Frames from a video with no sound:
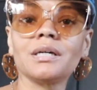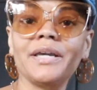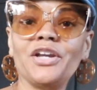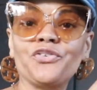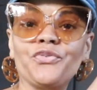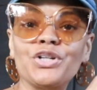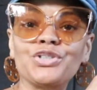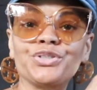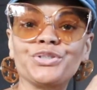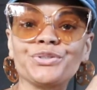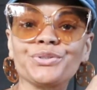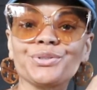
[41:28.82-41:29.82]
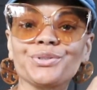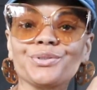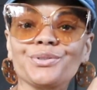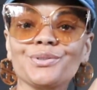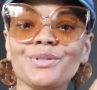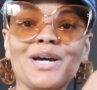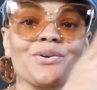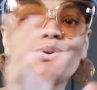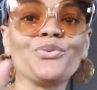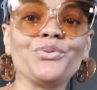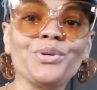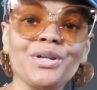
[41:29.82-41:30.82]
air freshener, I don't know
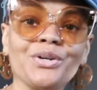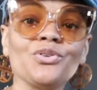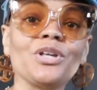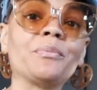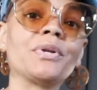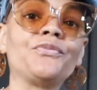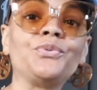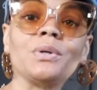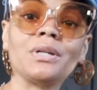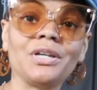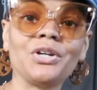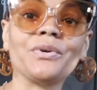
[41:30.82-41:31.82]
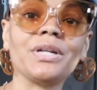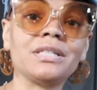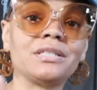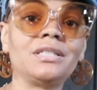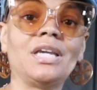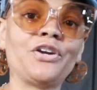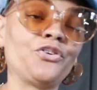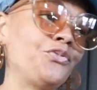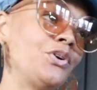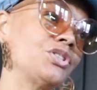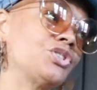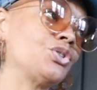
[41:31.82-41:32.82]
if you can hear that, but if you can hear it, it's the air
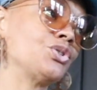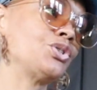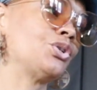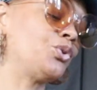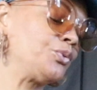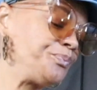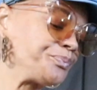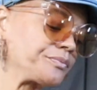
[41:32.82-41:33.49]
freshener. So